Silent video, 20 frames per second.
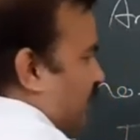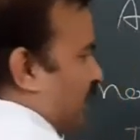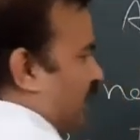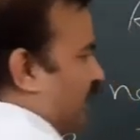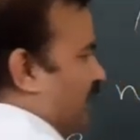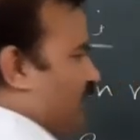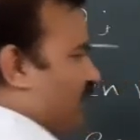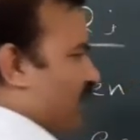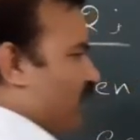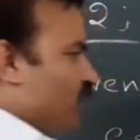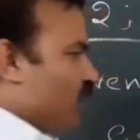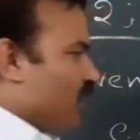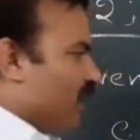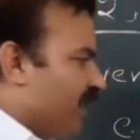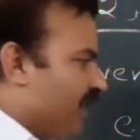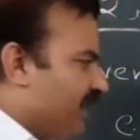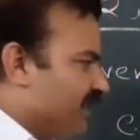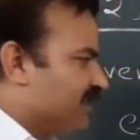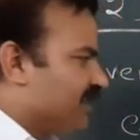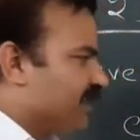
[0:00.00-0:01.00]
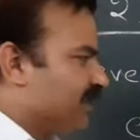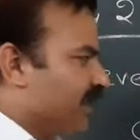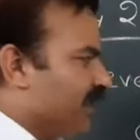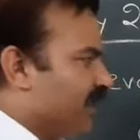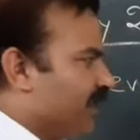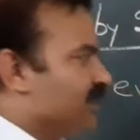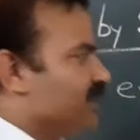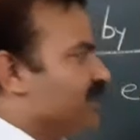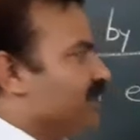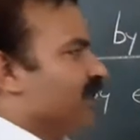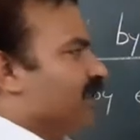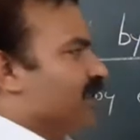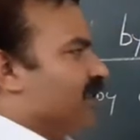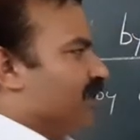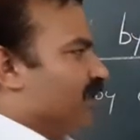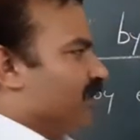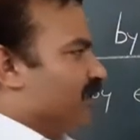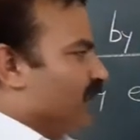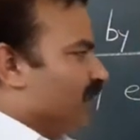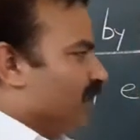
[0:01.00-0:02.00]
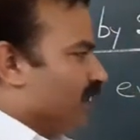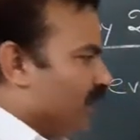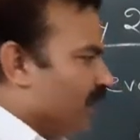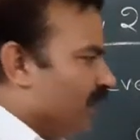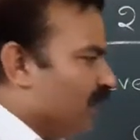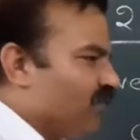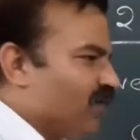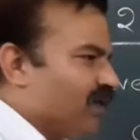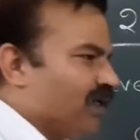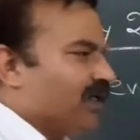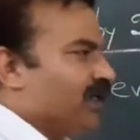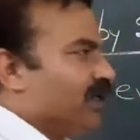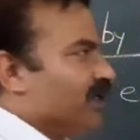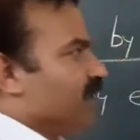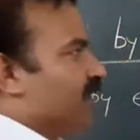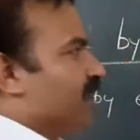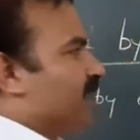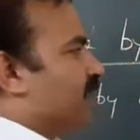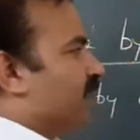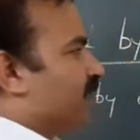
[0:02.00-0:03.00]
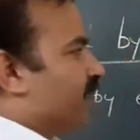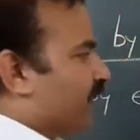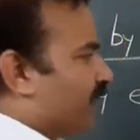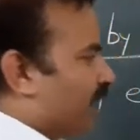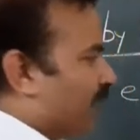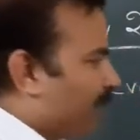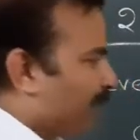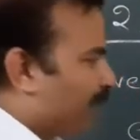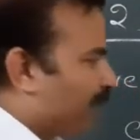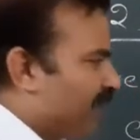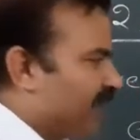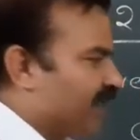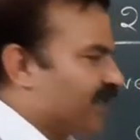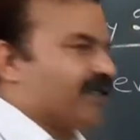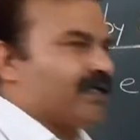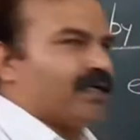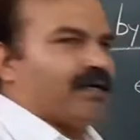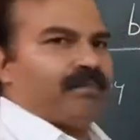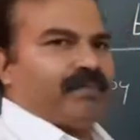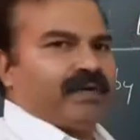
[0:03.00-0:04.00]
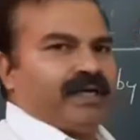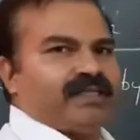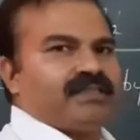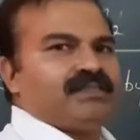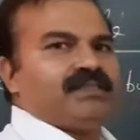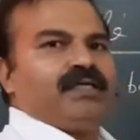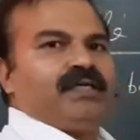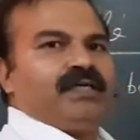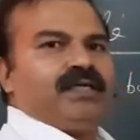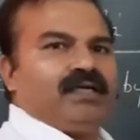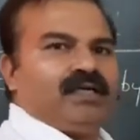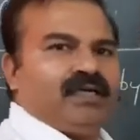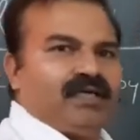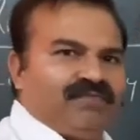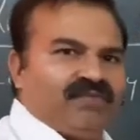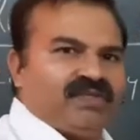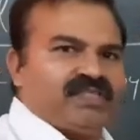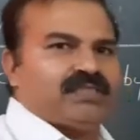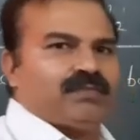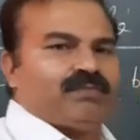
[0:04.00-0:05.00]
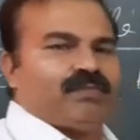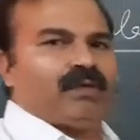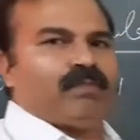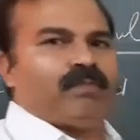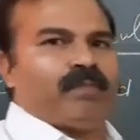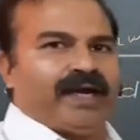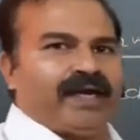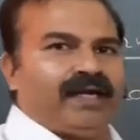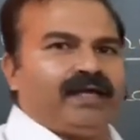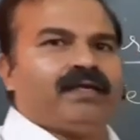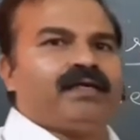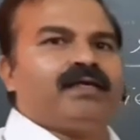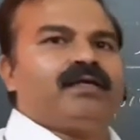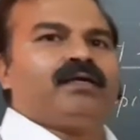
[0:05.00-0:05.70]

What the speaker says: If the unit digit is even, then the complete number is divisible by